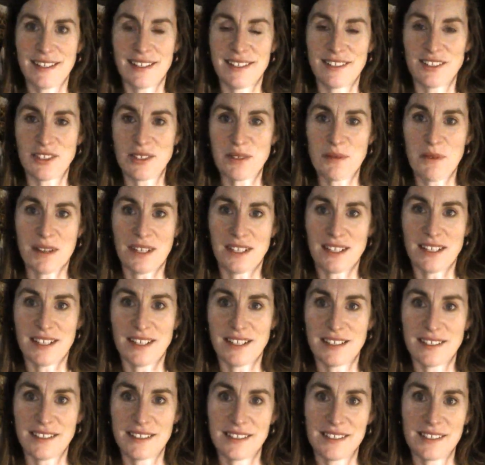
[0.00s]
Just wanted
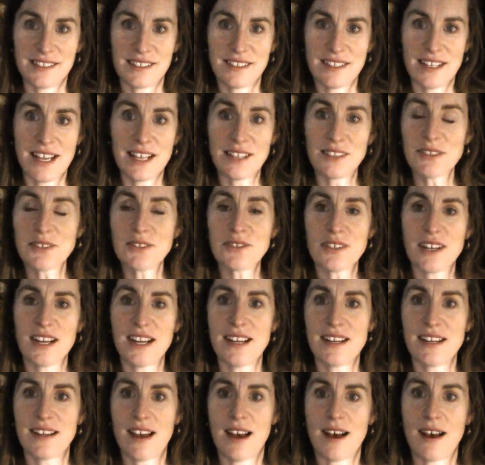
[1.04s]
to
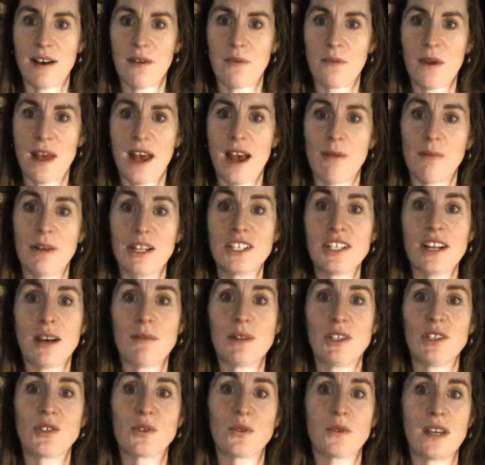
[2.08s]
illustrate how much I'm
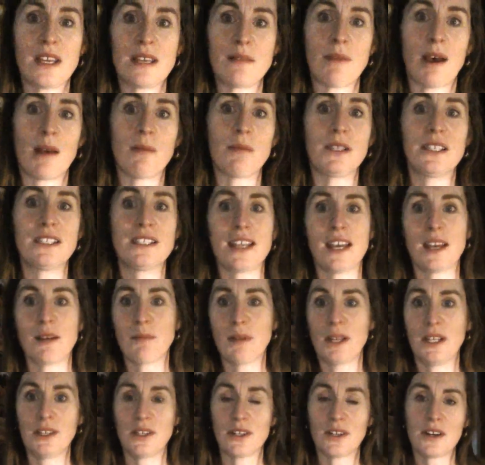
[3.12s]
enjoying my Blendtec
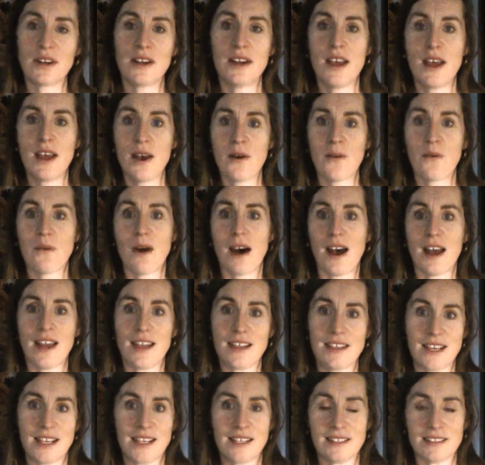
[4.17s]
blender, why I
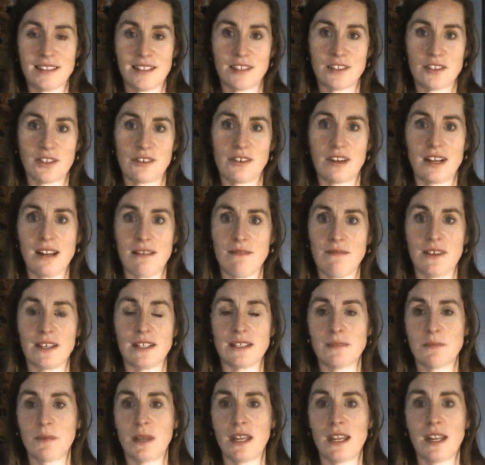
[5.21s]
think it's such a great
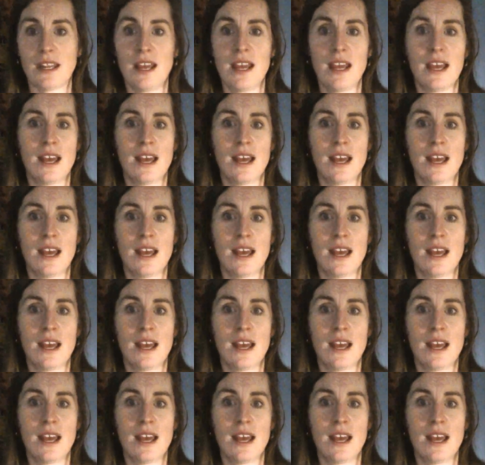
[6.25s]
investment.